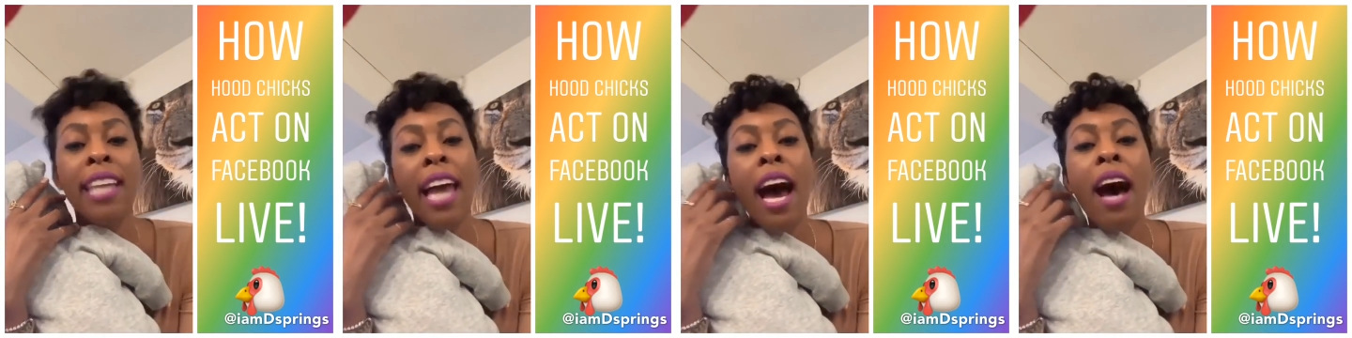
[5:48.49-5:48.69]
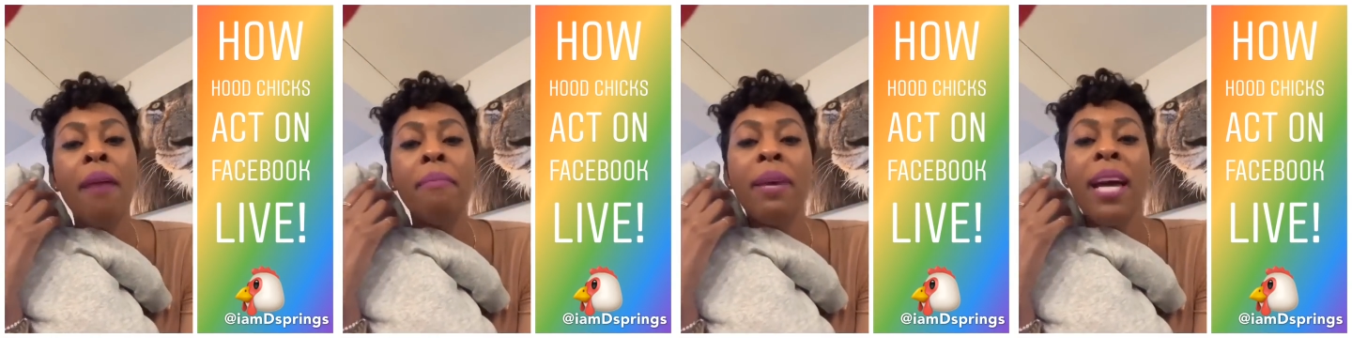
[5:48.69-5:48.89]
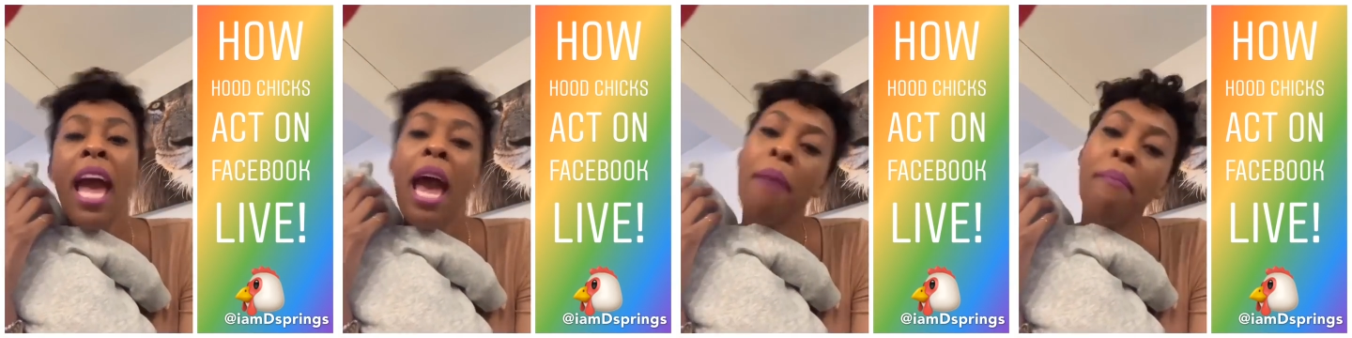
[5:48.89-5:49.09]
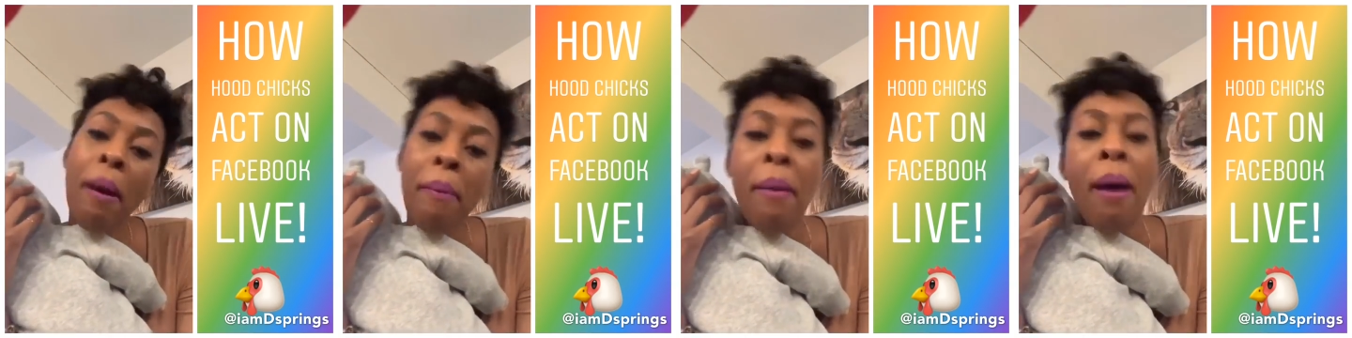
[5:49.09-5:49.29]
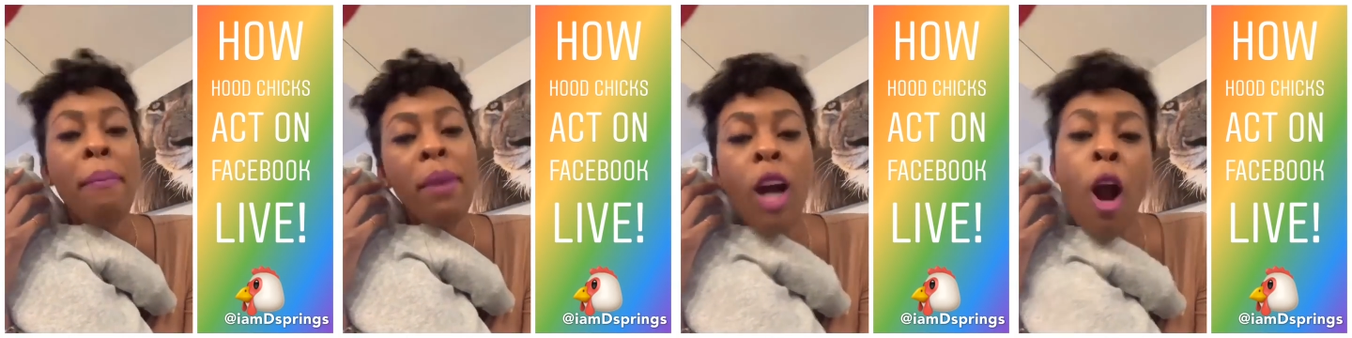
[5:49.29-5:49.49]
Yep.
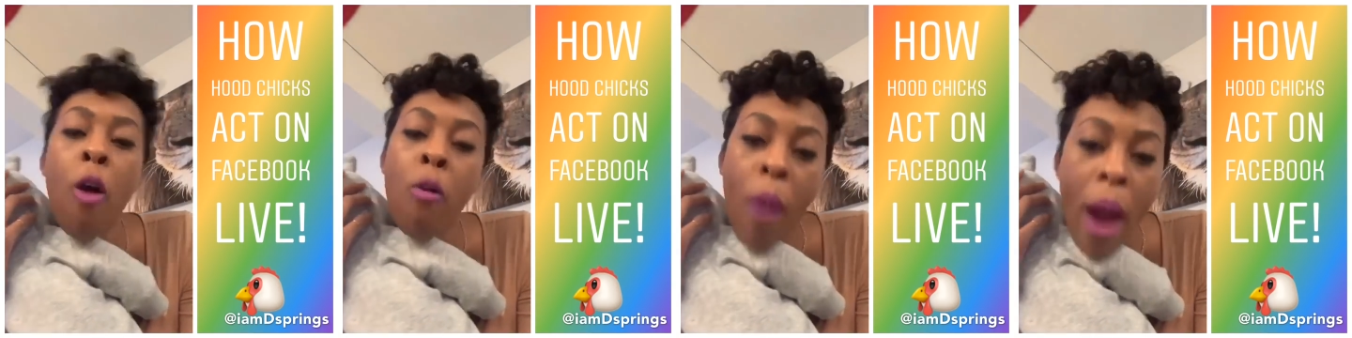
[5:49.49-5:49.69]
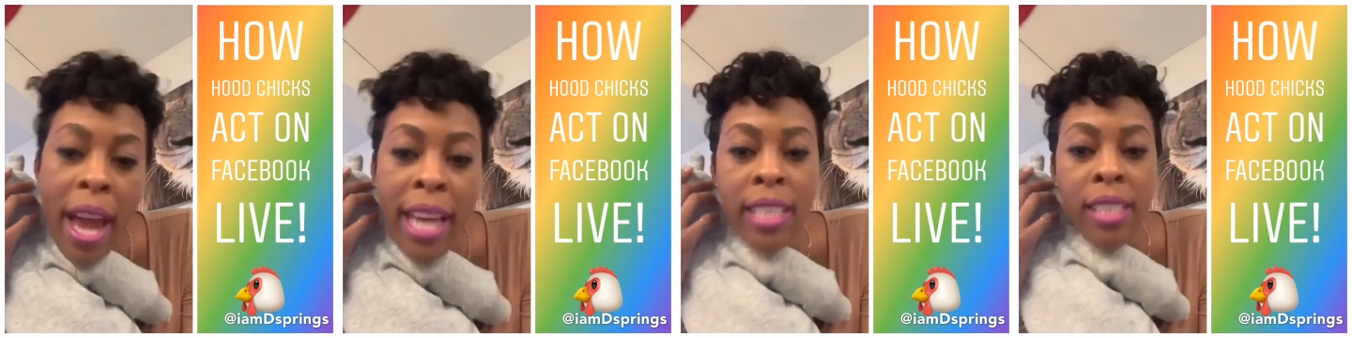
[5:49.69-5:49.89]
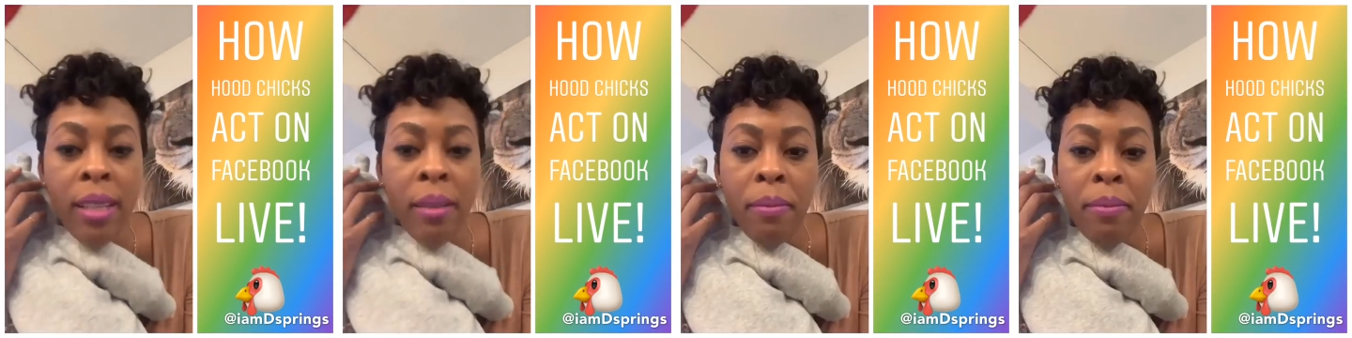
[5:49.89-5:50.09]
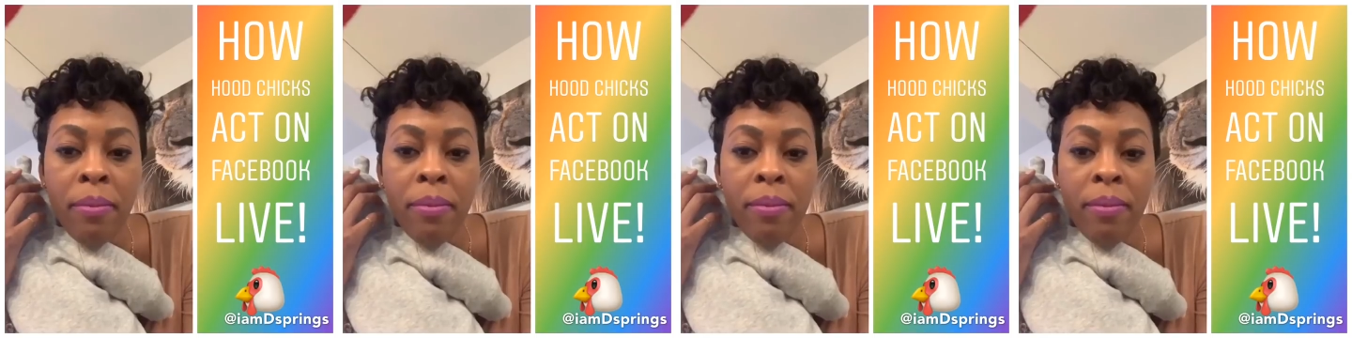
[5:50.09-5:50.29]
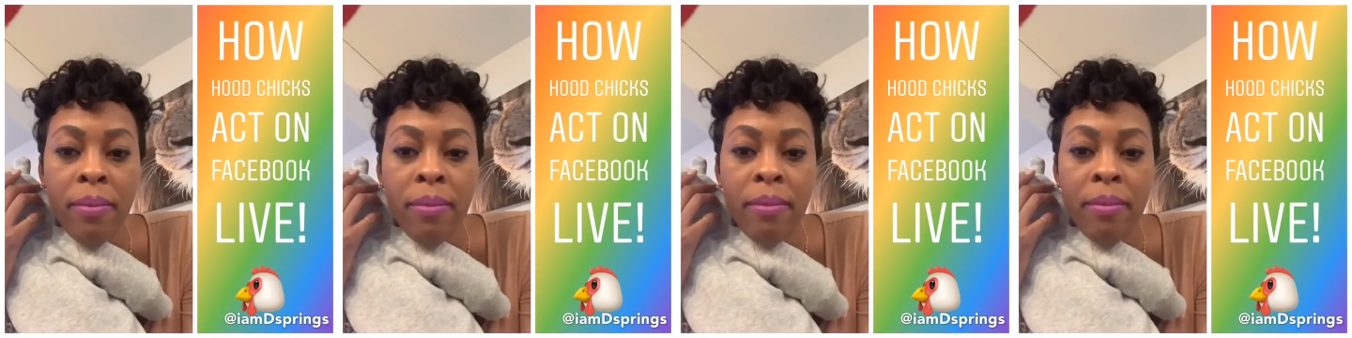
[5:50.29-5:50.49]
And my mama going to raise
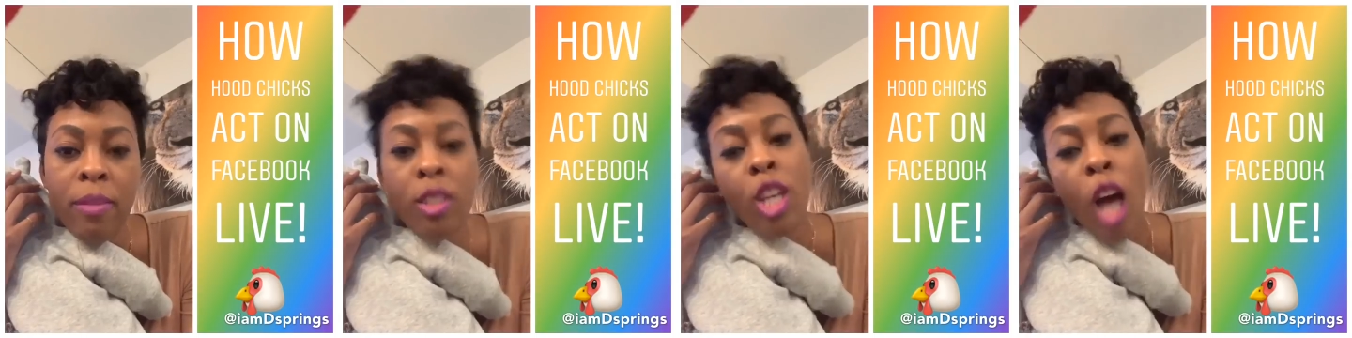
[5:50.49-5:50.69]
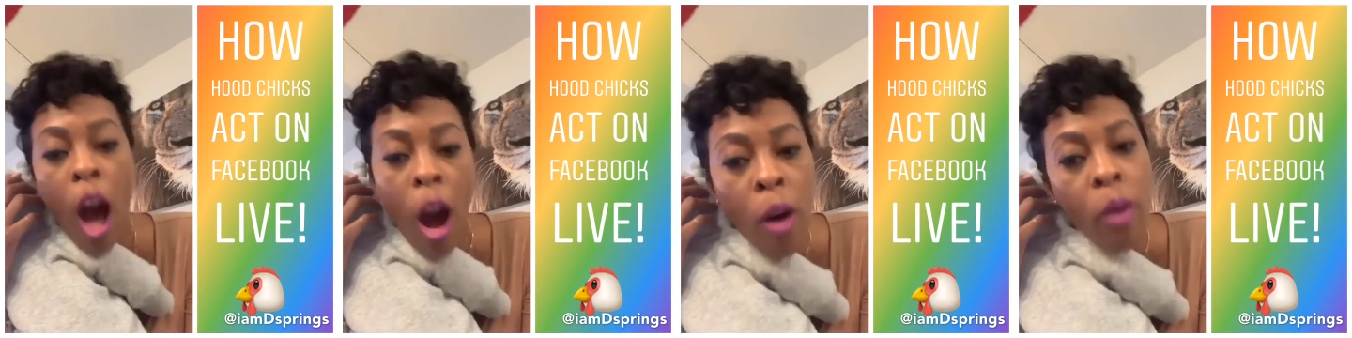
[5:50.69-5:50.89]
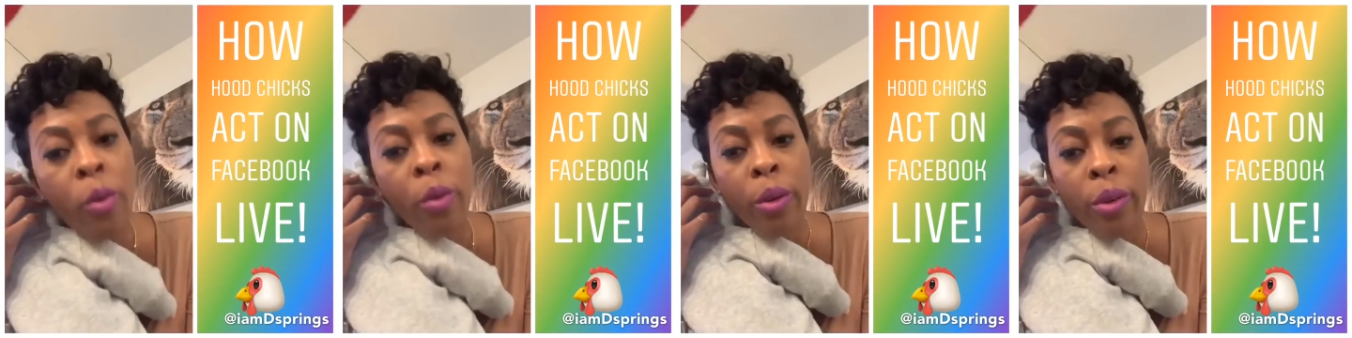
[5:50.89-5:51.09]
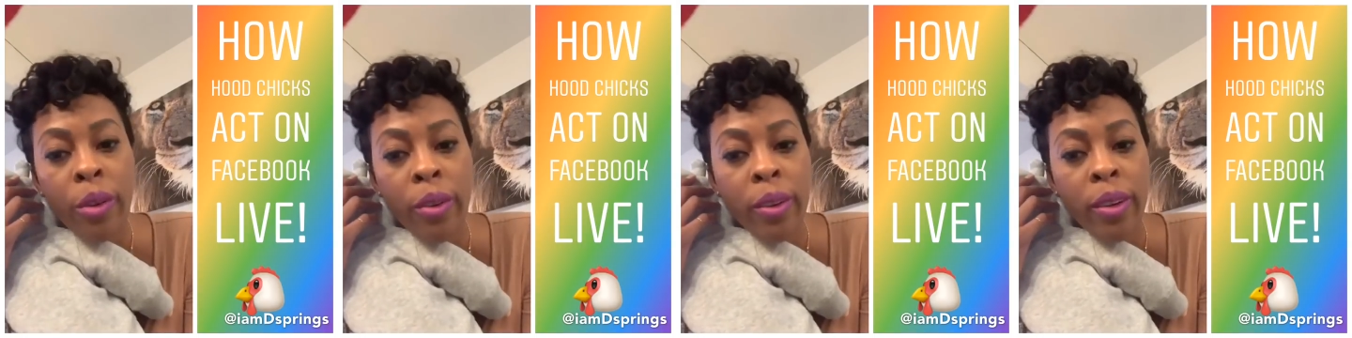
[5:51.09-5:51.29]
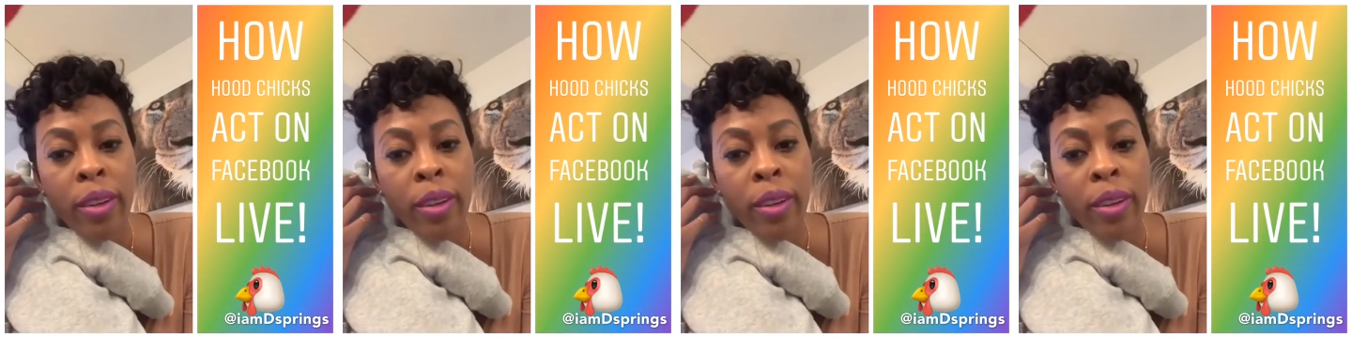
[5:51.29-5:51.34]
them. So,